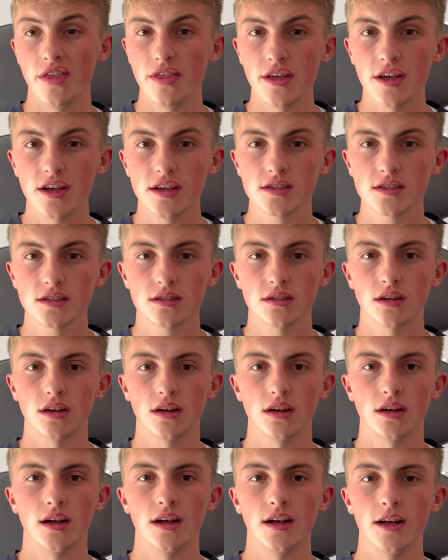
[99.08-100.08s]
this.
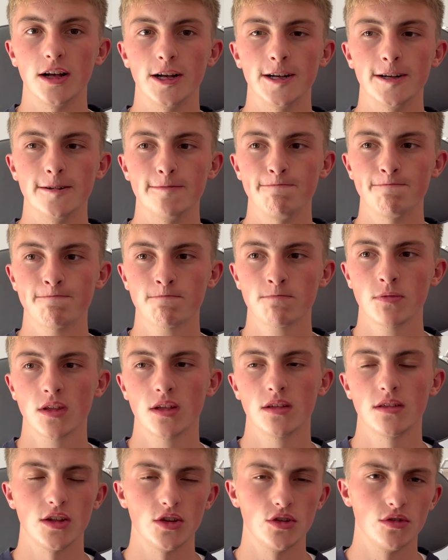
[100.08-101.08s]

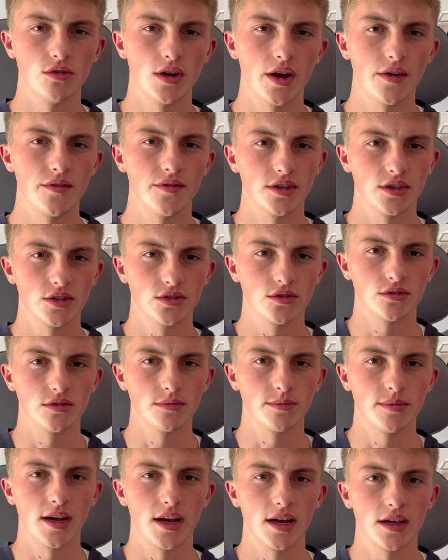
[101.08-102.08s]
They do have an external
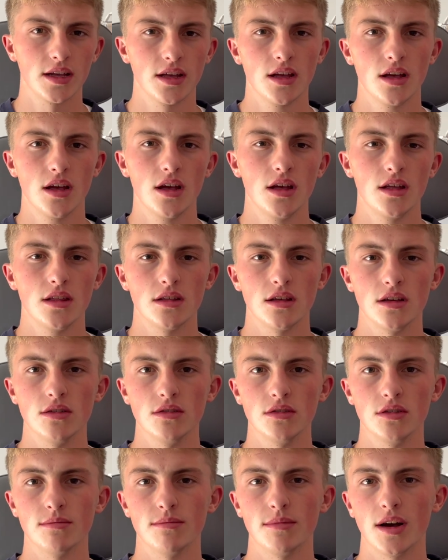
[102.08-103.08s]
pack that you
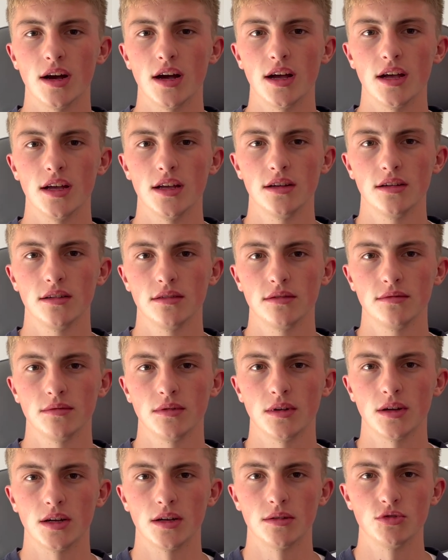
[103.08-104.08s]
can buy,
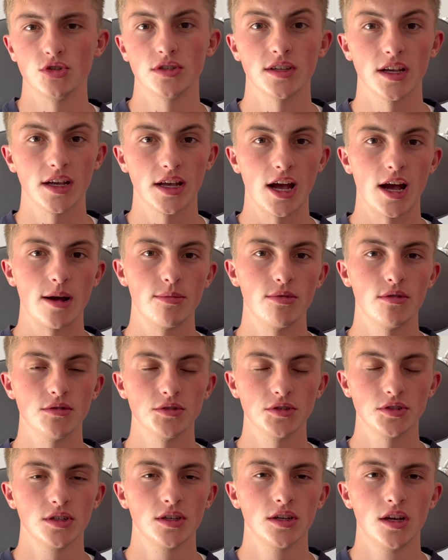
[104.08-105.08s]
just like
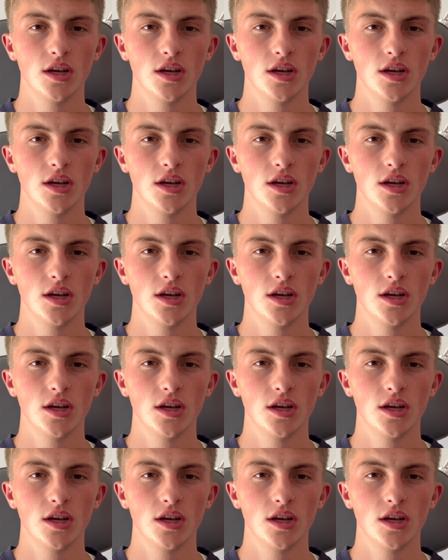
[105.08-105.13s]
Apple's.